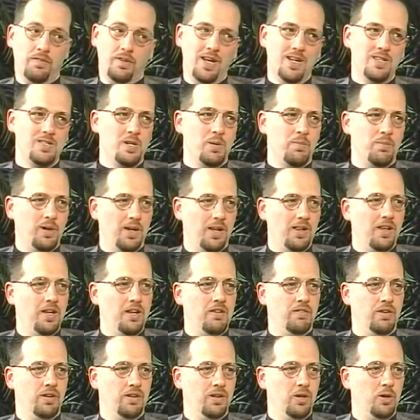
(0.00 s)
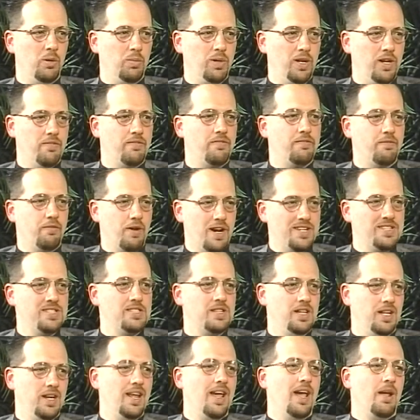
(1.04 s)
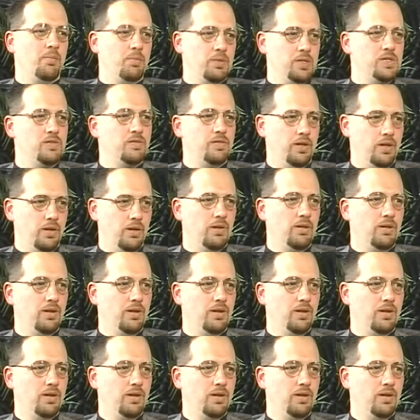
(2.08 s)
he ends up in Cleveland, it'll be a frenzied atmosphere.